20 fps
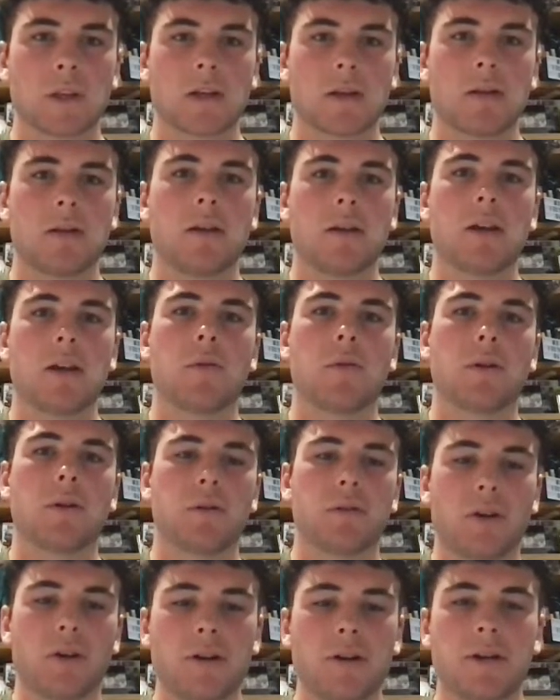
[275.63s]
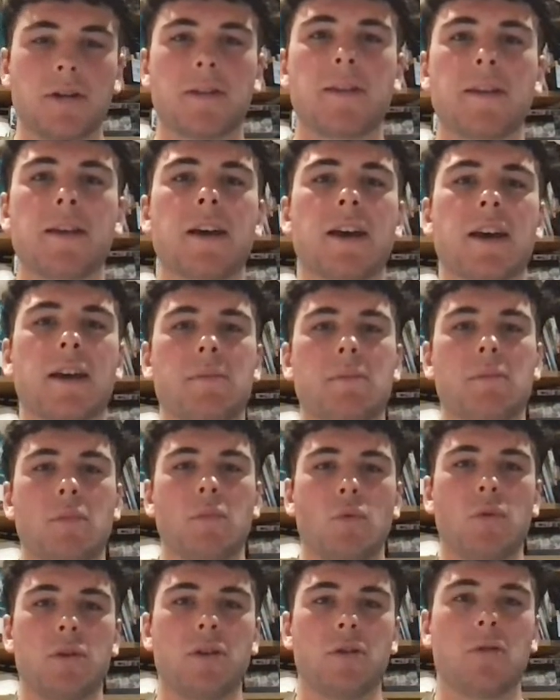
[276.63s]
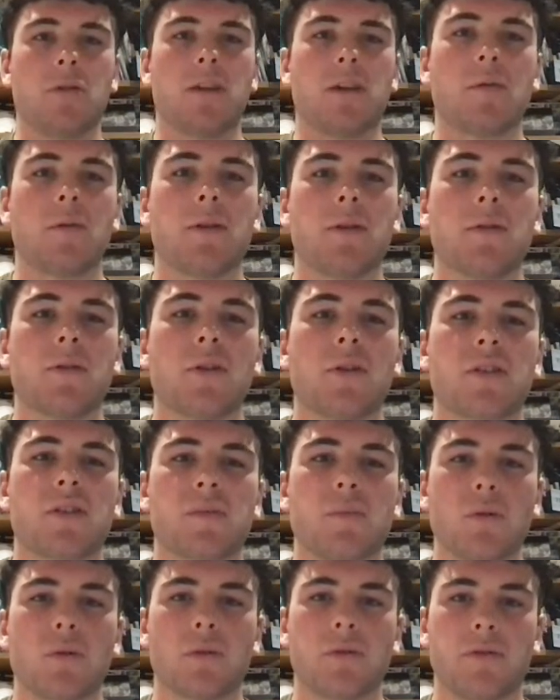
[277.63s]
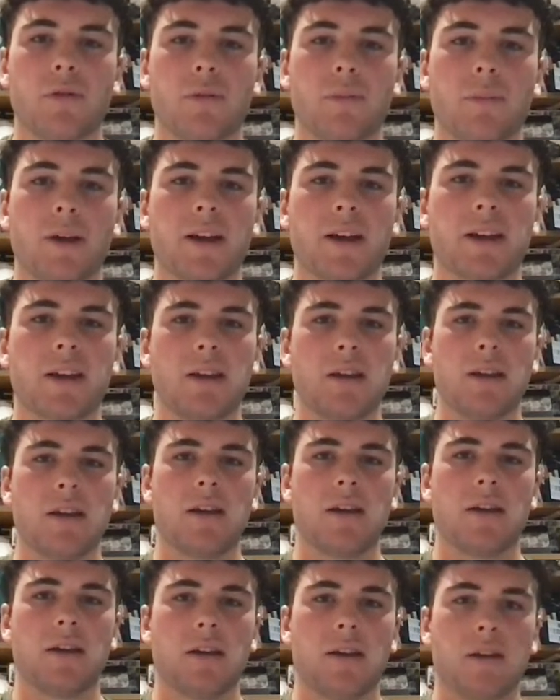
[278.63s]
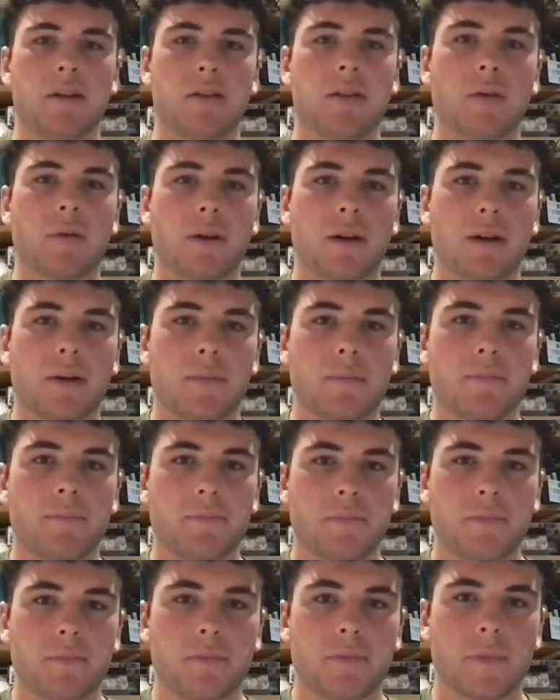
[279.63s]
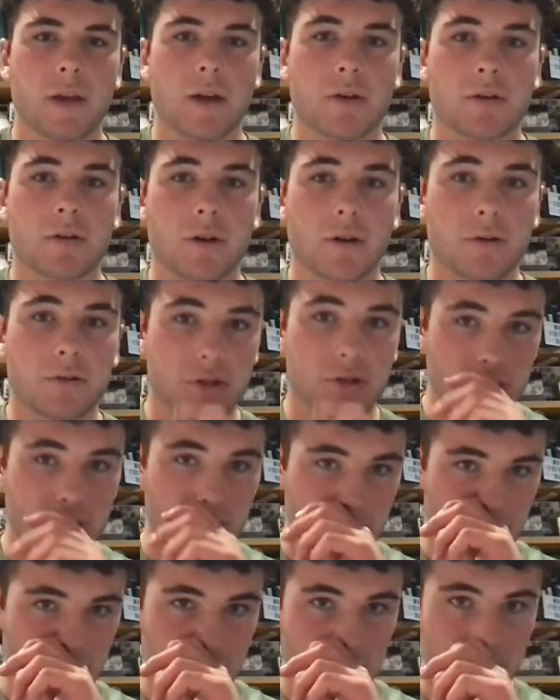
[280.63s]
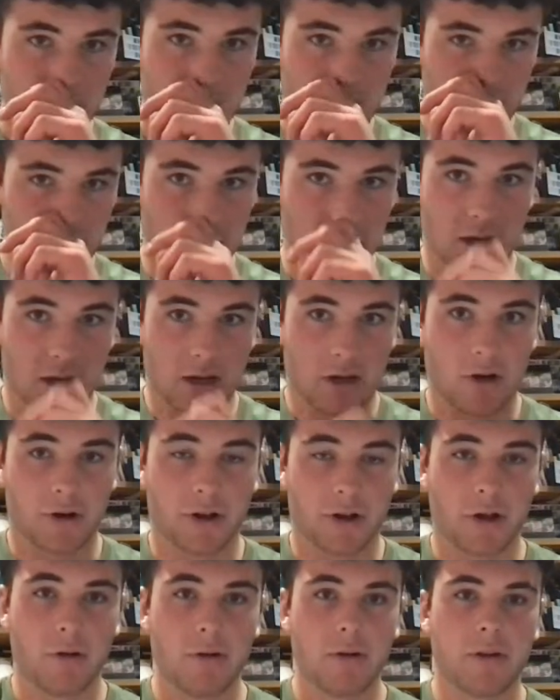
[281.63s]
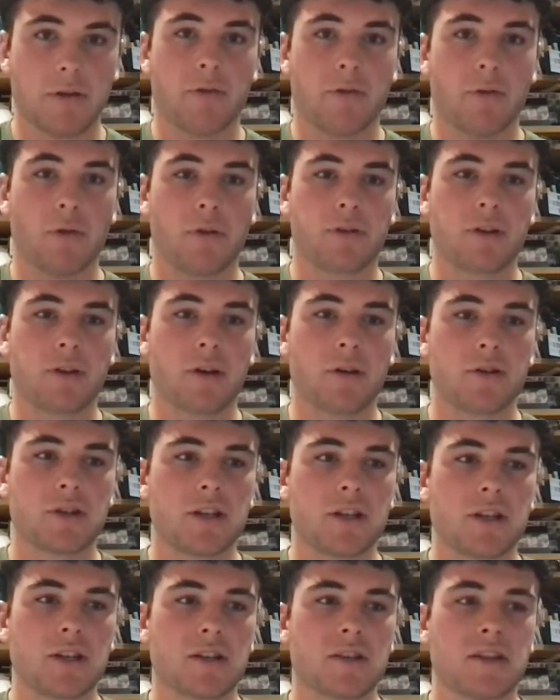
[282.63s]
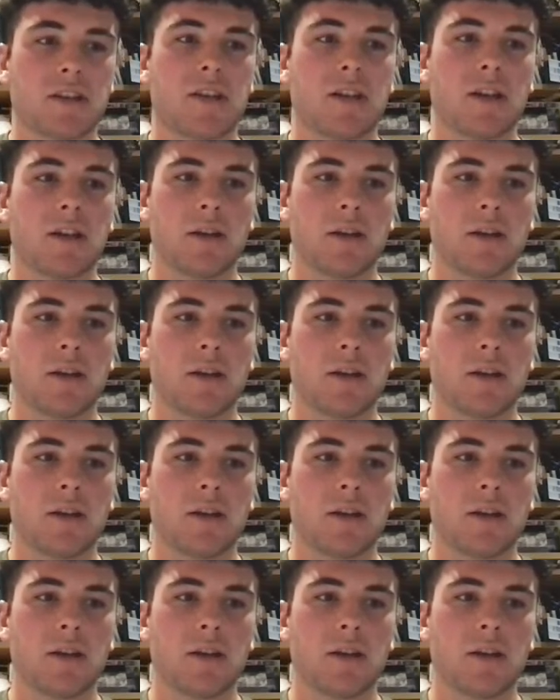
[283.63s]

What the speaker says: Yeah, well, going into the game, we knew that we were a small forward pack. So our coach, Otto, the forwards coach, he just said,